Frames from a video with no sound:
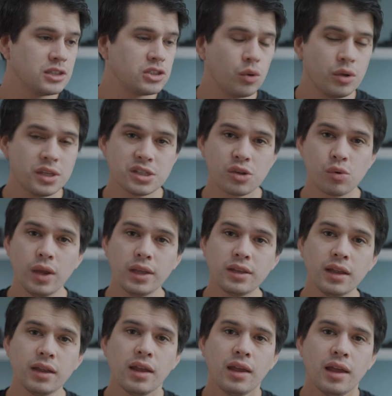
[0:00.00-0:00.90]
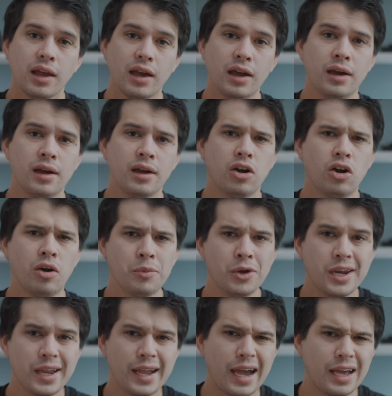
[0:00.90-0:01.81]
So he's creating a
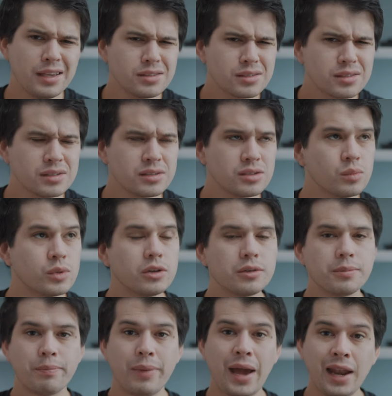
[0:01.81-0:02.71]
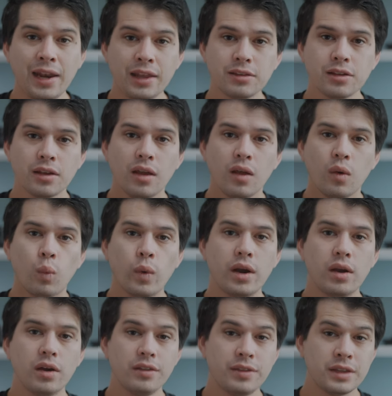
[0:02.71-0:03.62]
homologized, this is the word, palette,
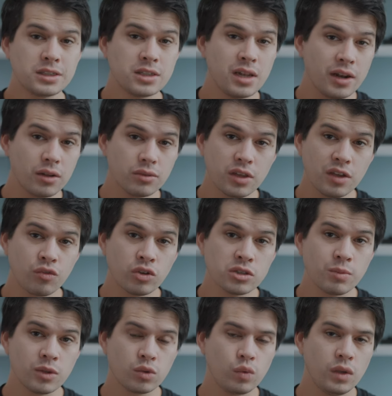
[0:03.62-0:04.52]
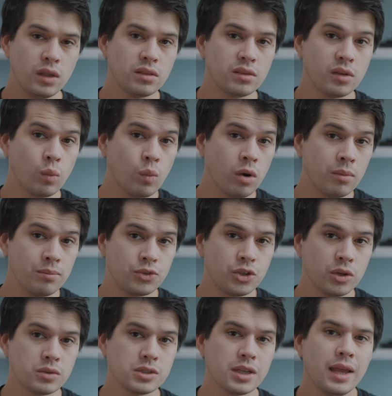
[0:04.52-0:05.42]
where there's little difference between the warm
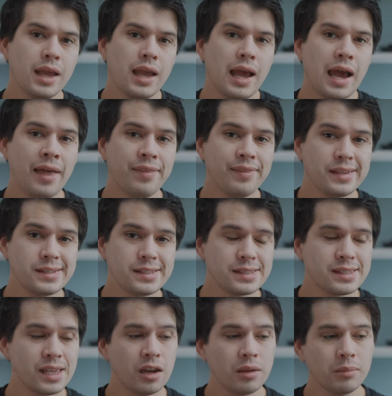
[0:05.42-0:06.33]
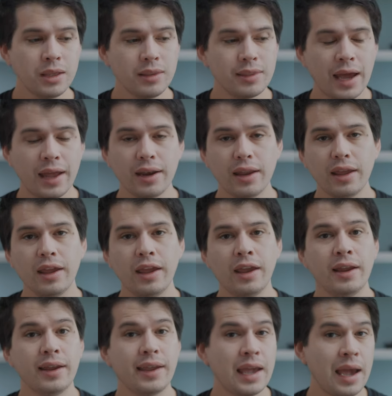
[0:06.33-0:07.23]
tones. And this is telling me that
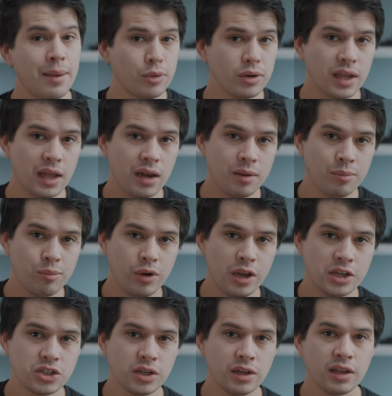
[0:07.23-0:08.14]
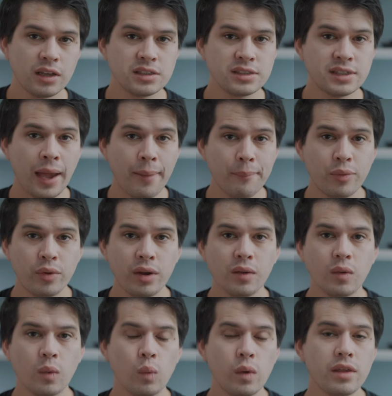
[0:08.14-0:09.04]
in camera calibration, he's
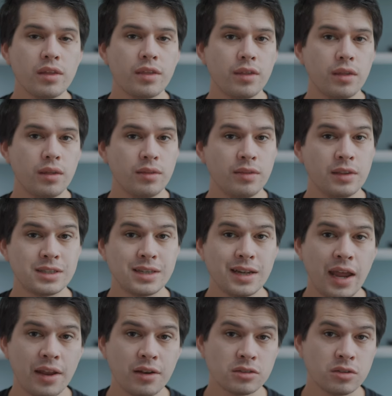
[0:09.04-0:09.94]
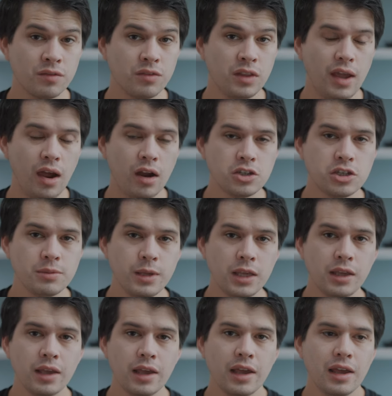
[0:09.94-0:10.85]
tampering with the sliders of the
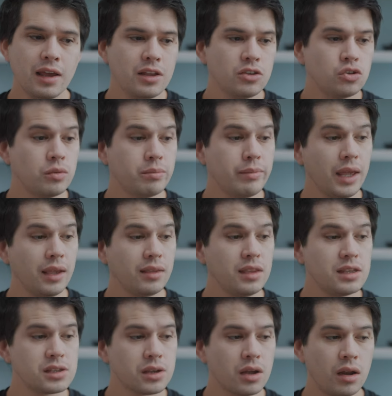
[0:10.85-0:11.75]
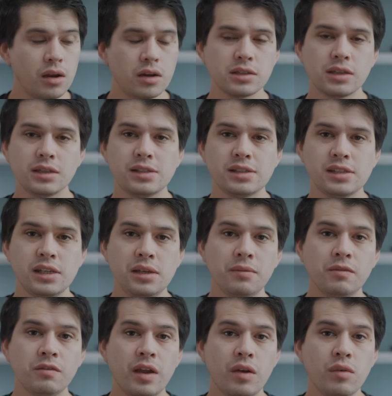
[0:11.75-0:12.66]
RGB to make these colors
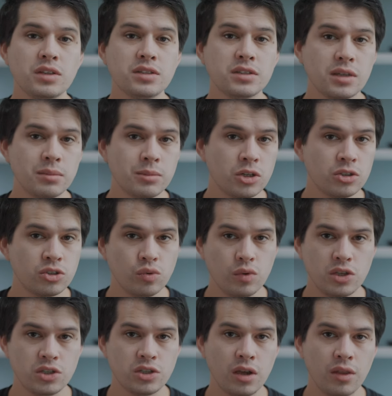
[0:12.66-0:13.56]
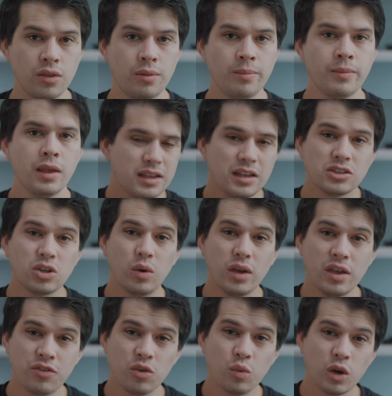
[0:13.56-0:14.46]
seem very similar to each other. So
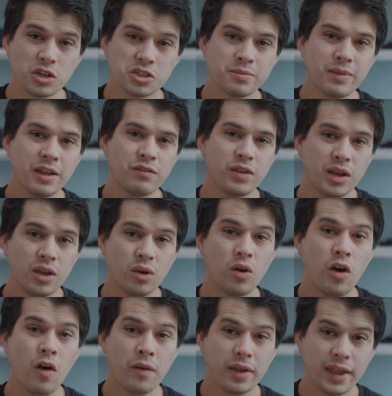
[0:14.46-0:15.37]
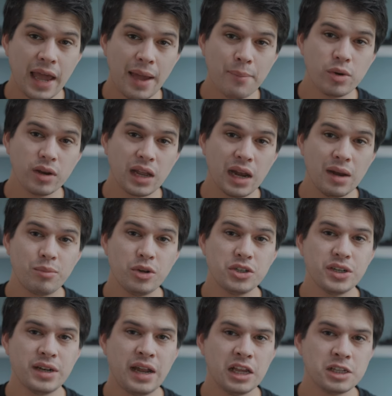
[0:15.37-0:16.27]
if you watched my video on camera
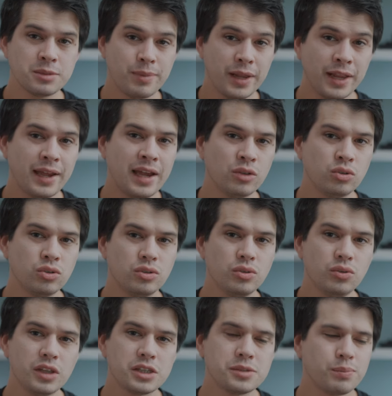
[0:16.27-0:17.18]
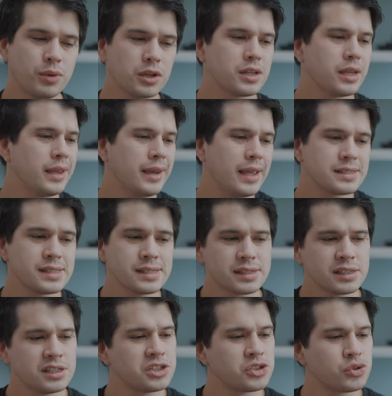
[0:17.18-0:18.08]
calibration, I explained how to do this, but in
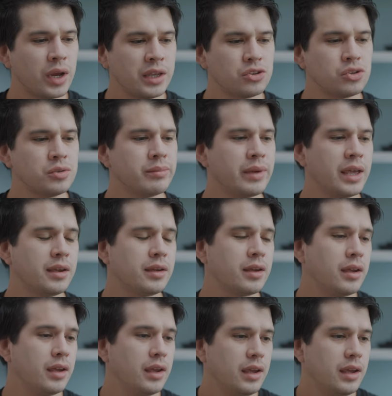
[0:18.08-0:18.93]
essence, he's trying to make